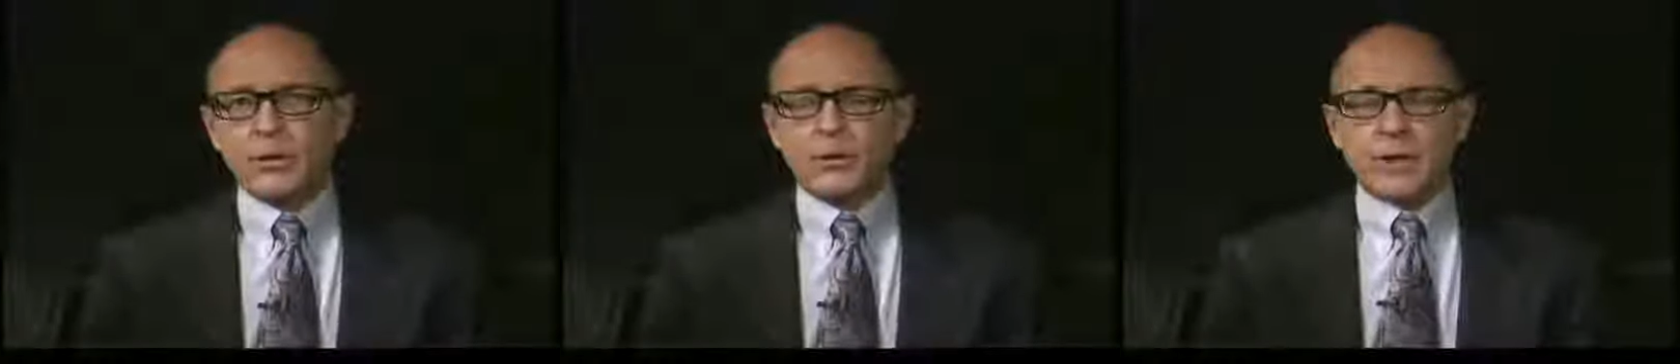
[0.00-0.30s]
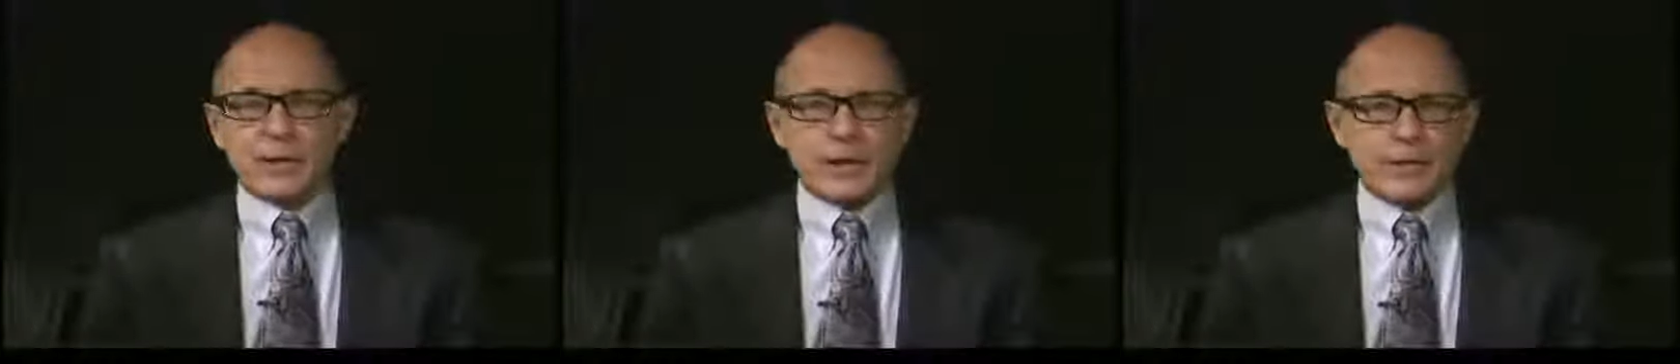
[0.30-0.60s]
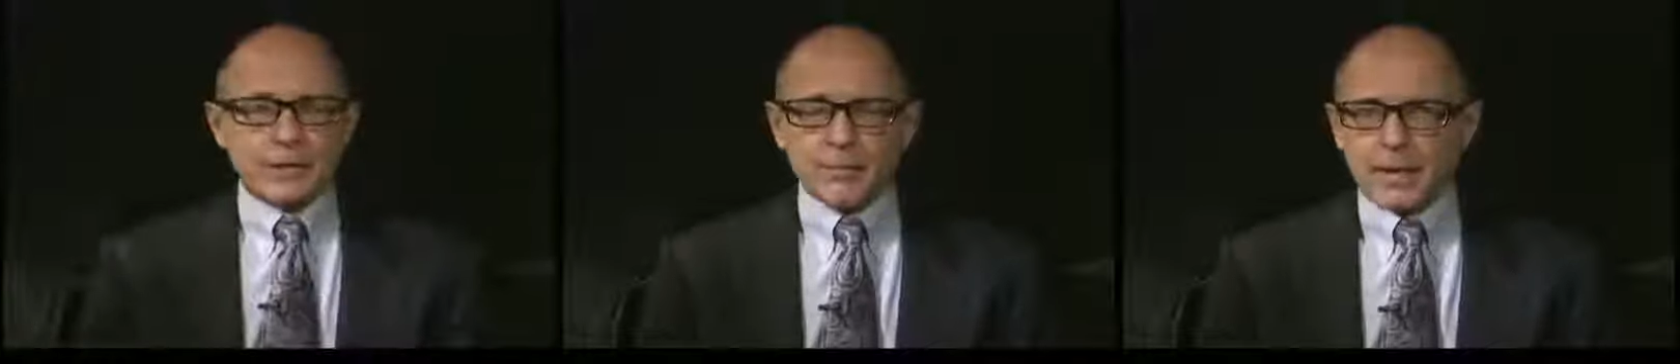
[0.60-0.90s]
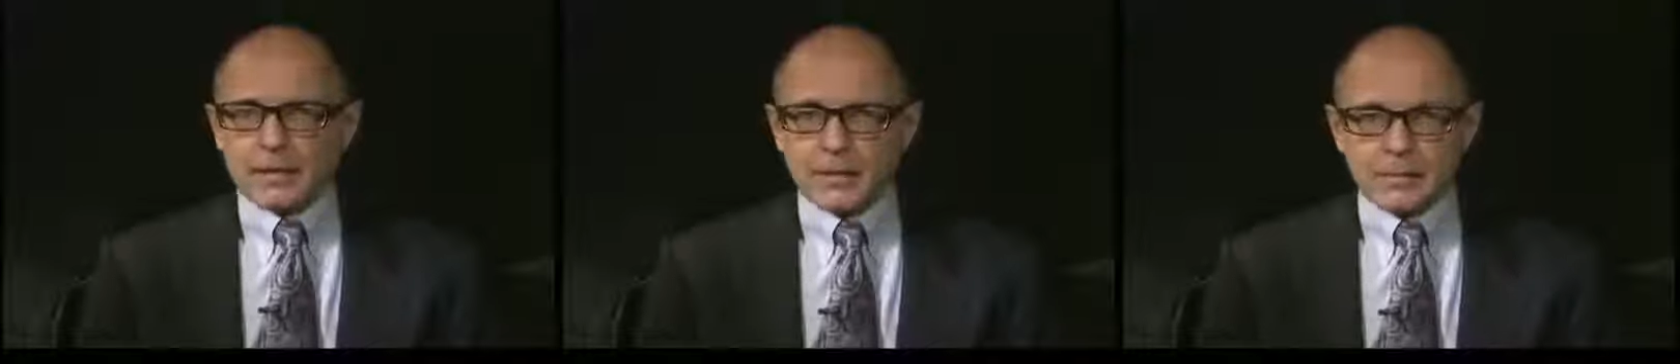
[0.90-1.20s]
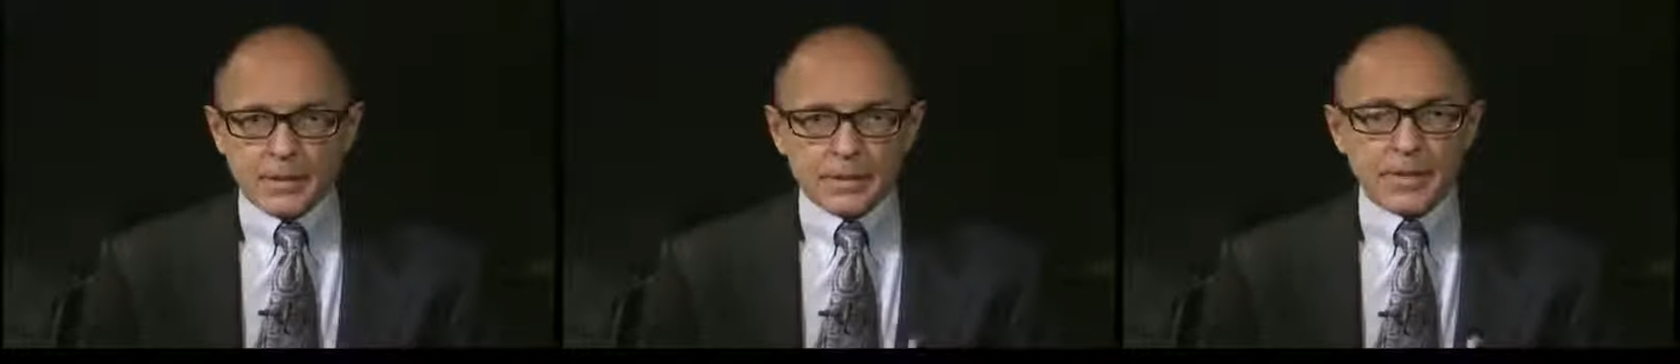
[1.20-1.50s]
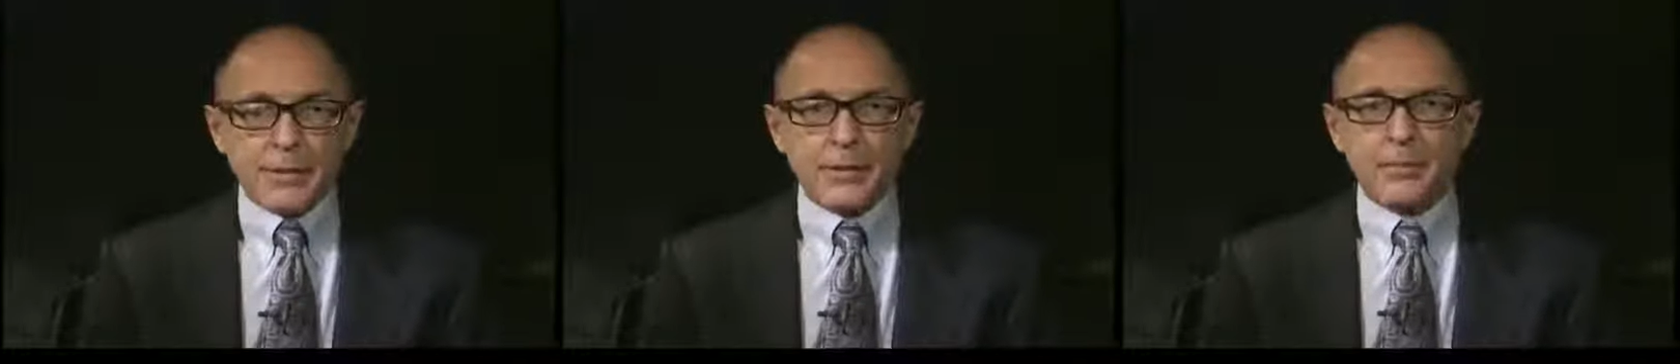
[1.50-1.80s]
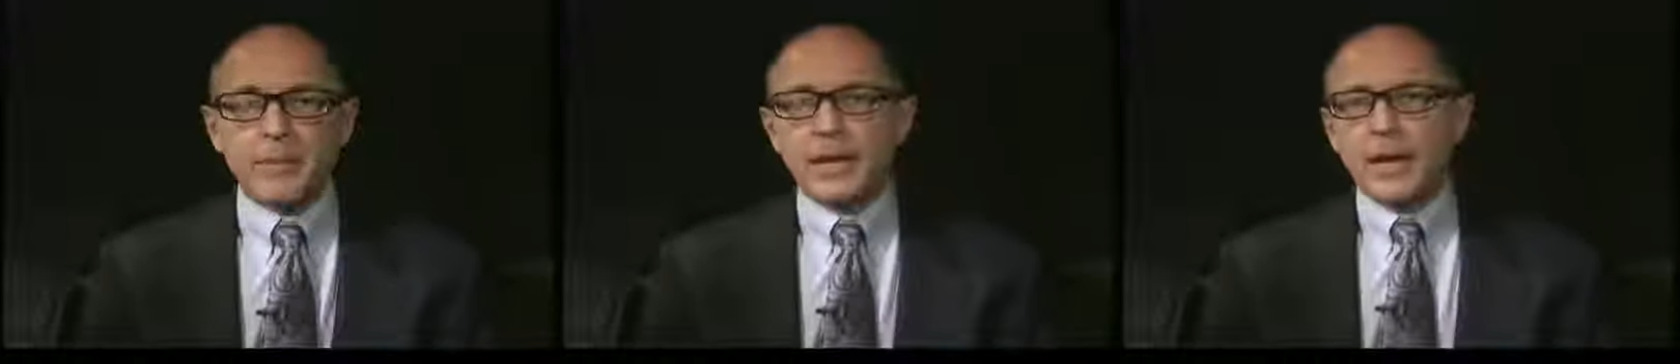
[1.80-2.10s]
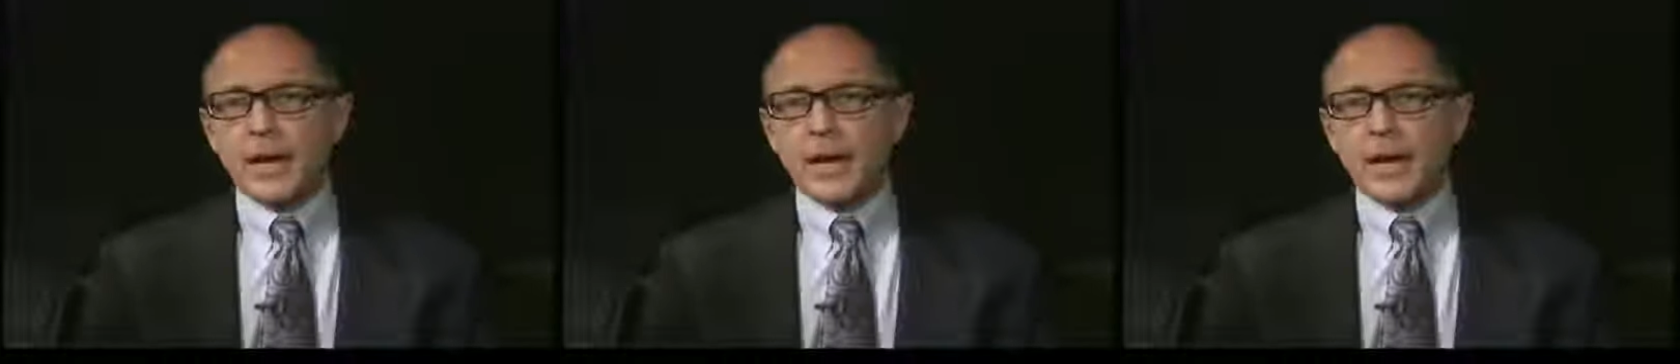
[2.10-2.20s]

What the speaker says: You can customize them, send them